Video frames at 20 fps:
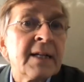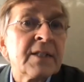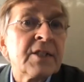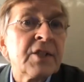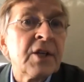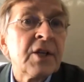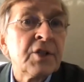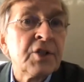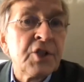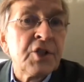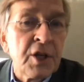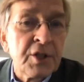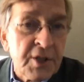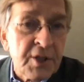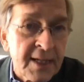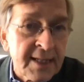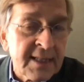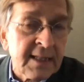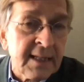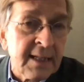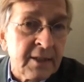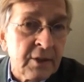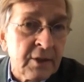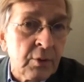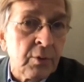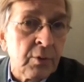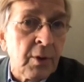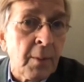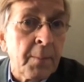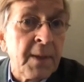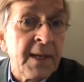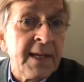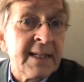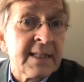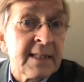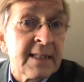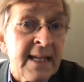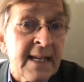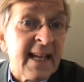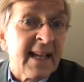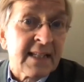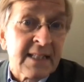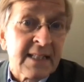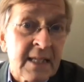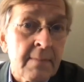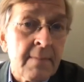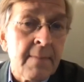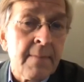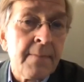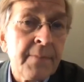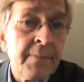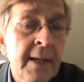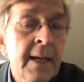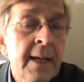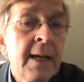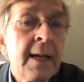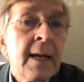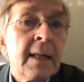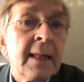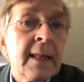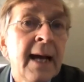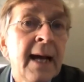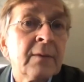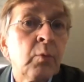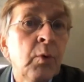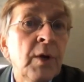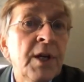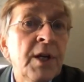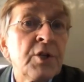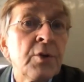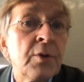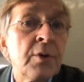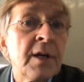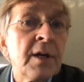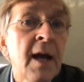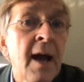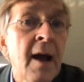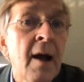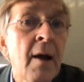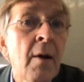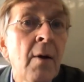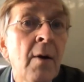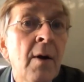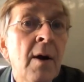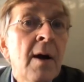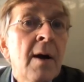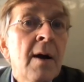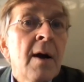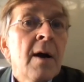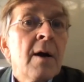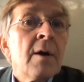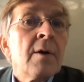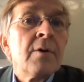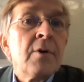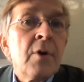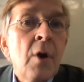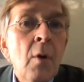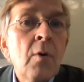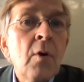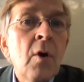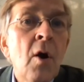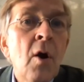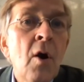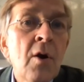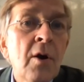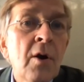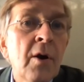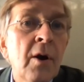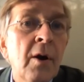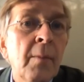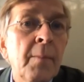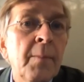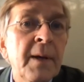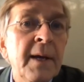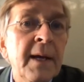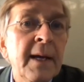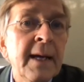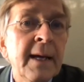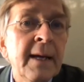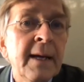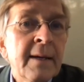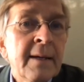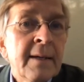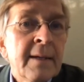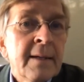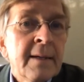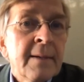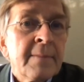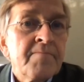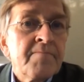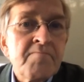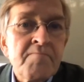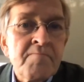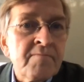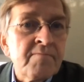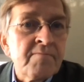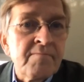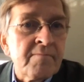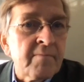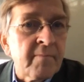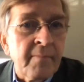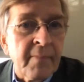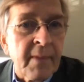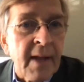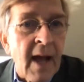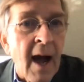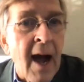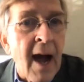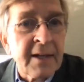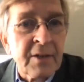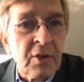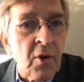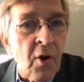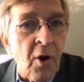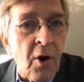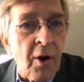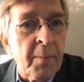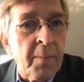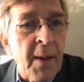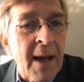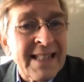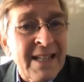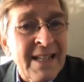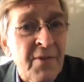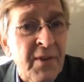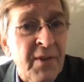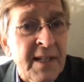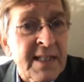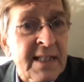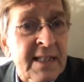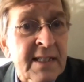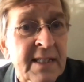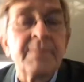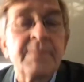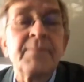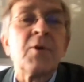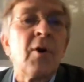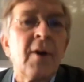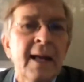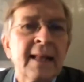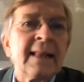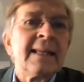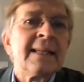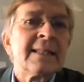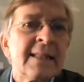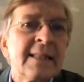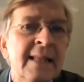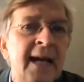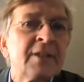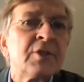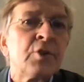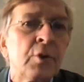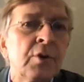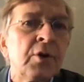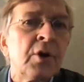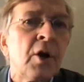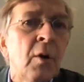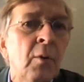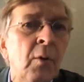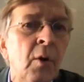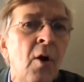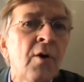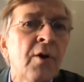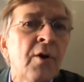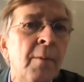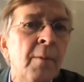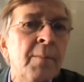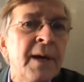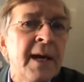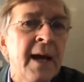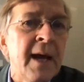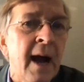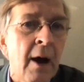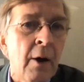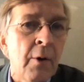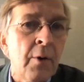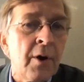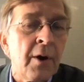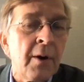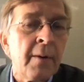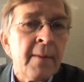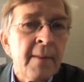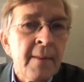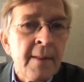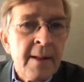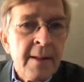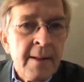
suggested to the peaceniks that we should now no longer be hardcore pacifists, or at least that should no longer be our